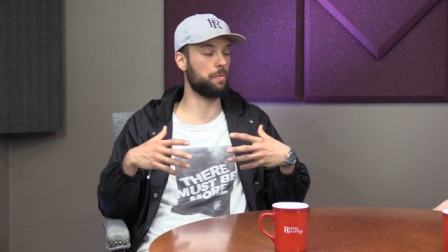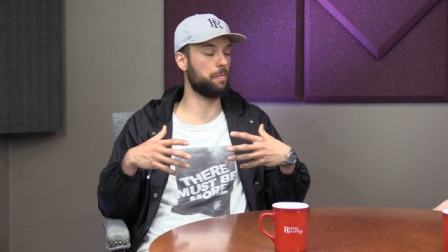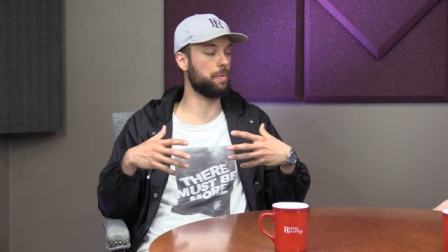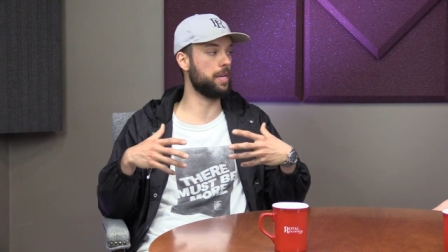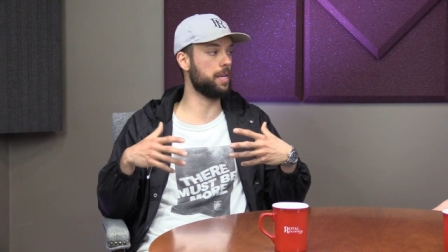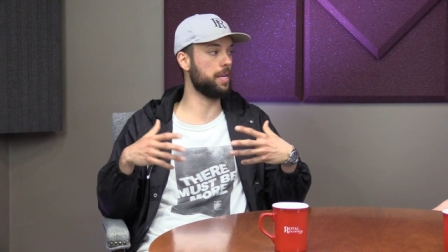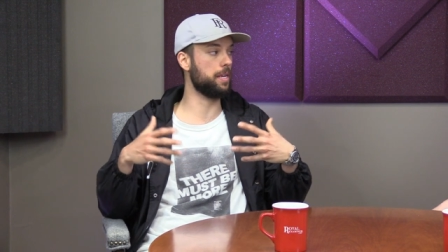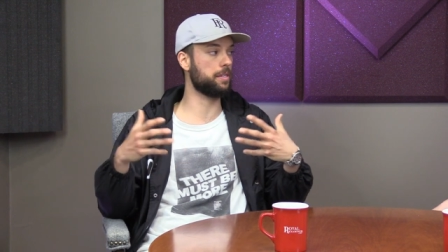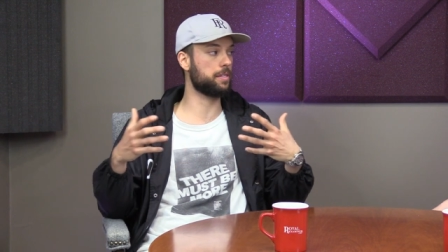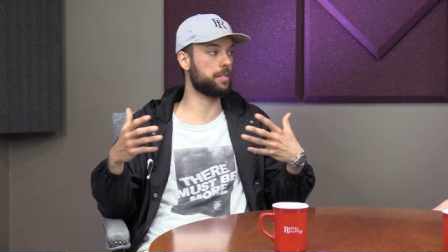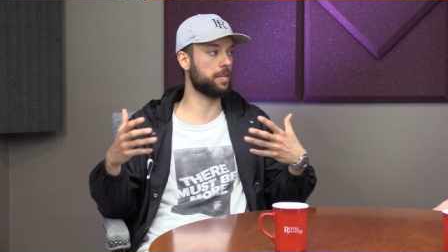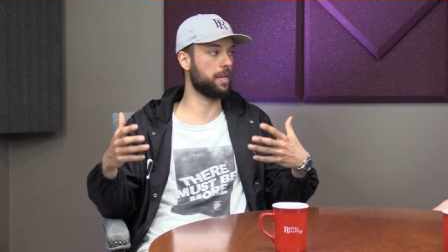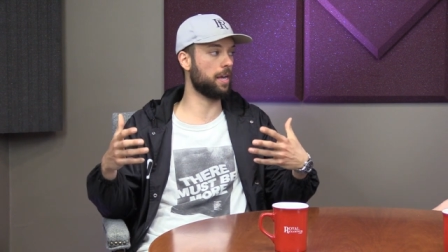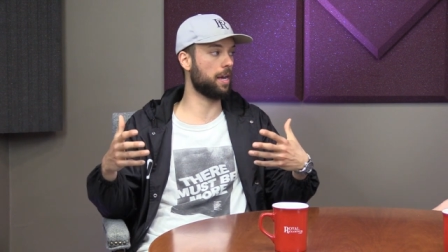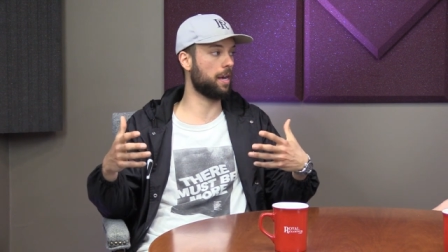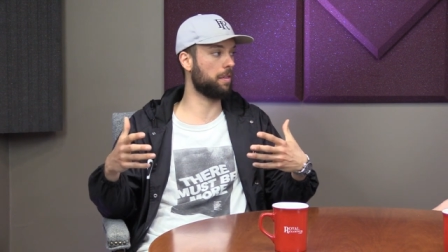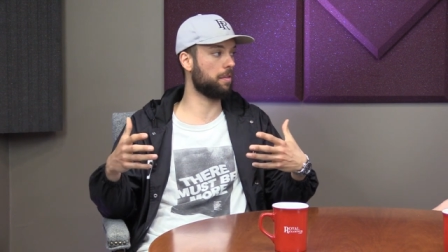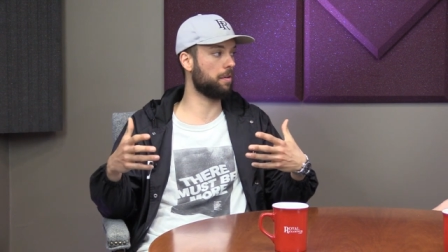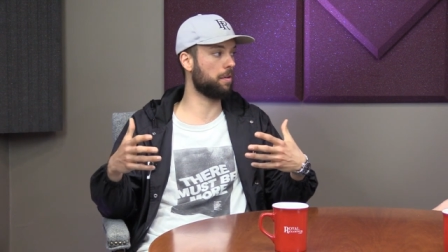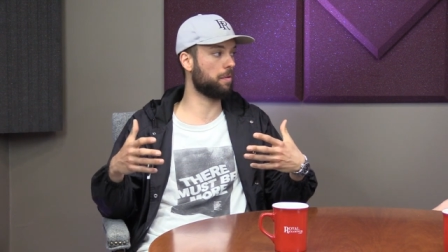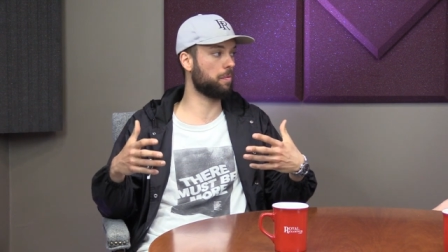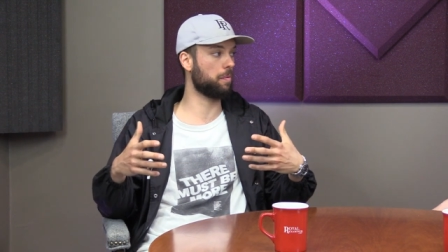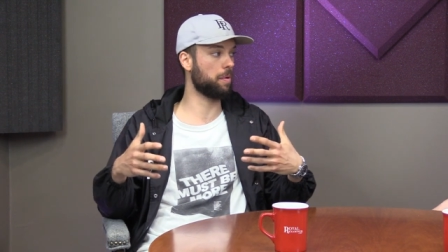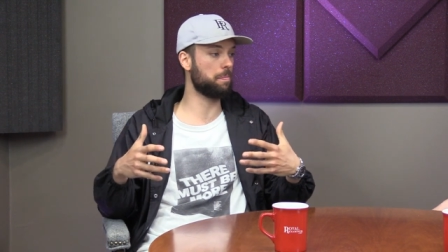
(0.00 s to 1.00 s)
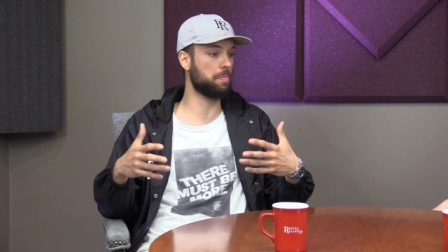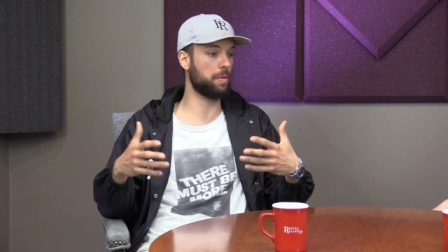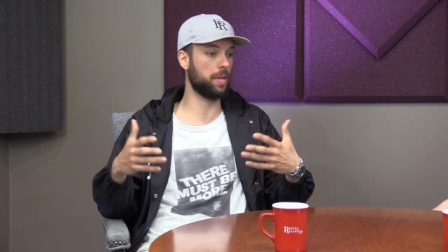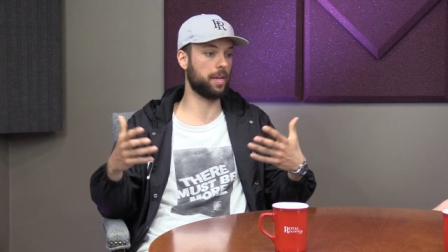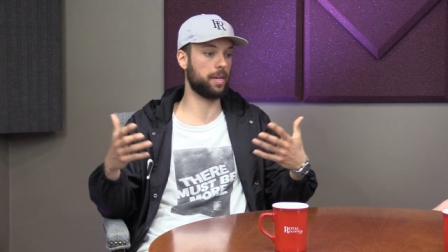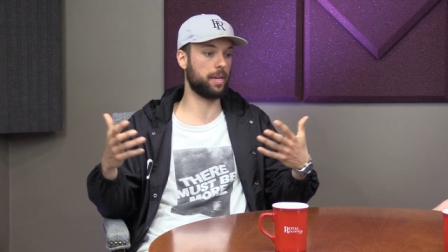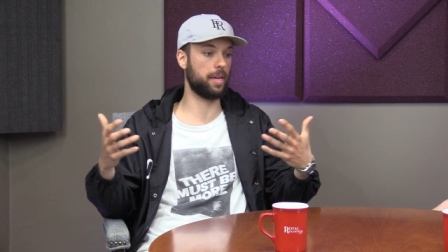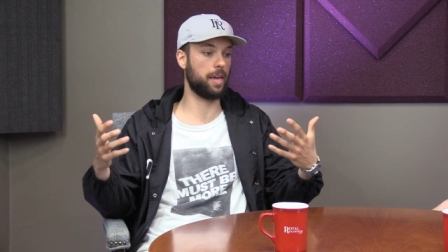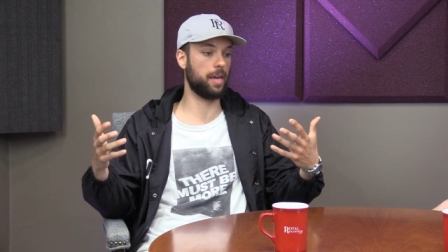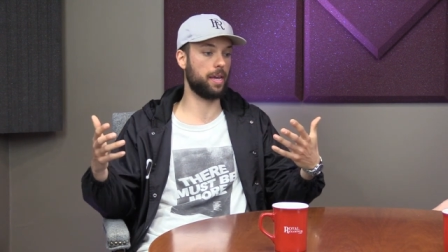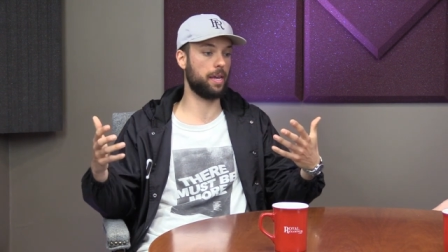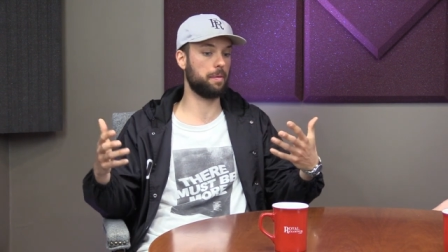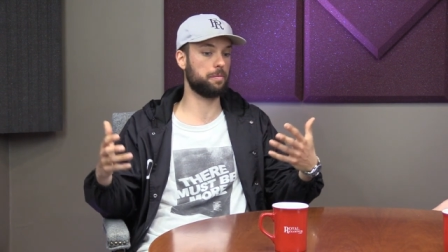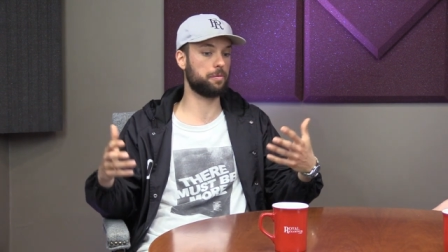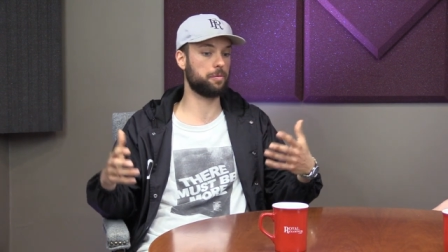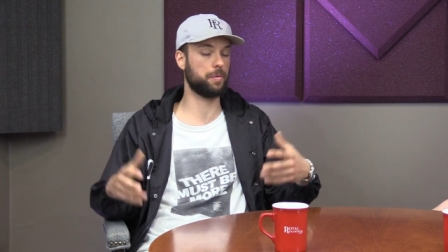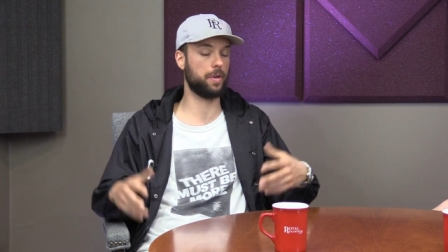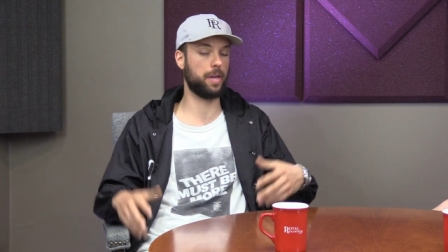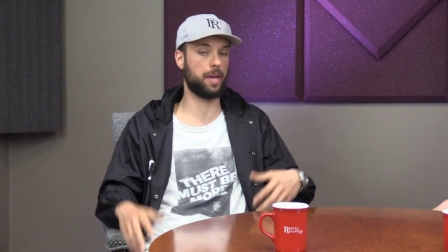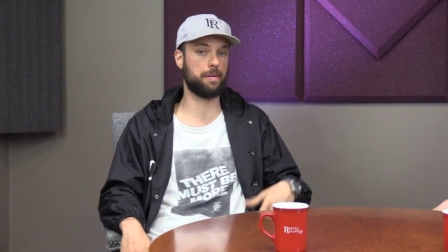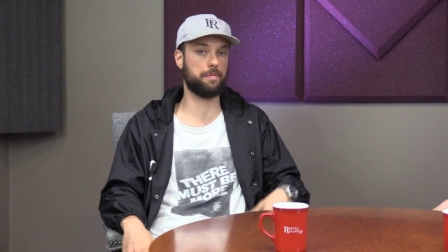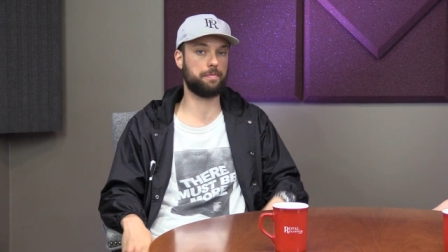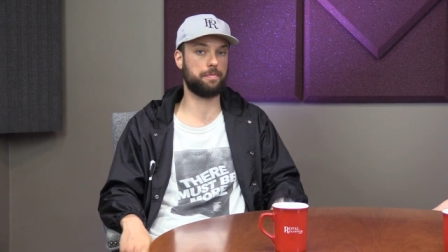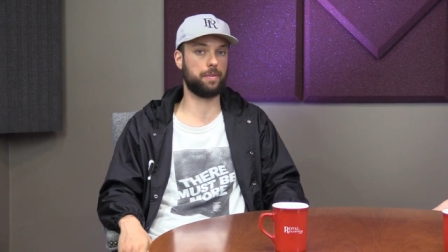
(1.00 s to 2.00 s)
we eat together, we play games,
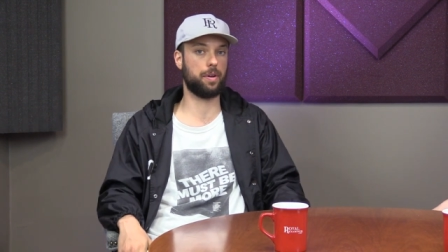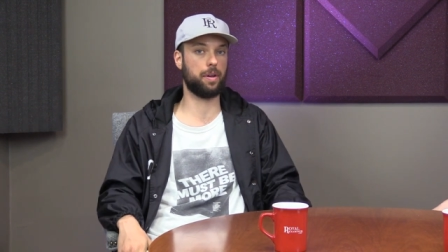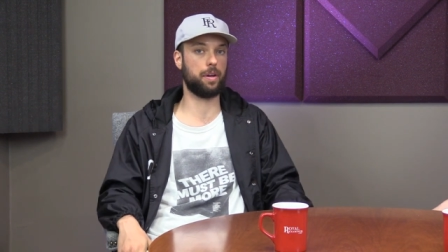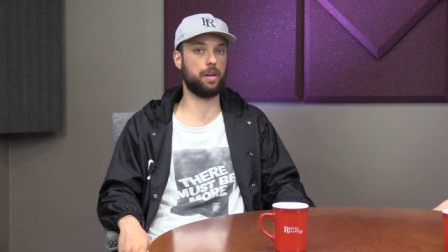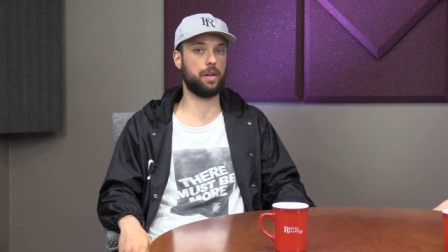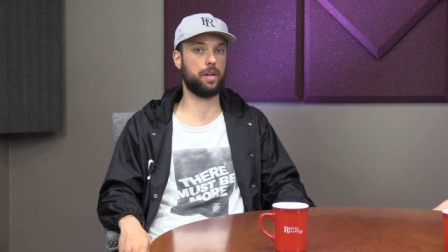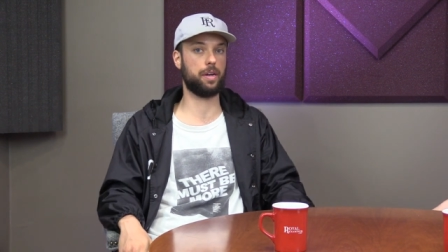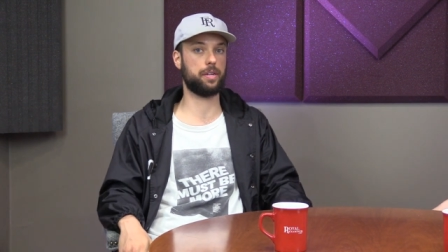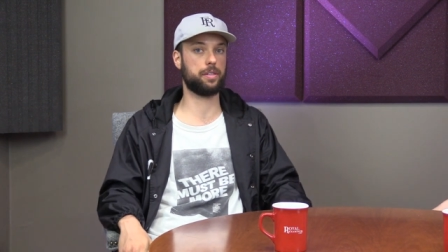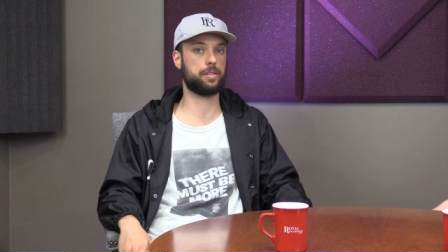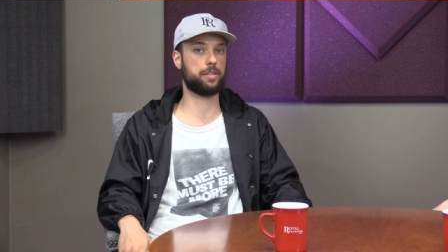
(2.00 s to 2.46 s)
we have fun.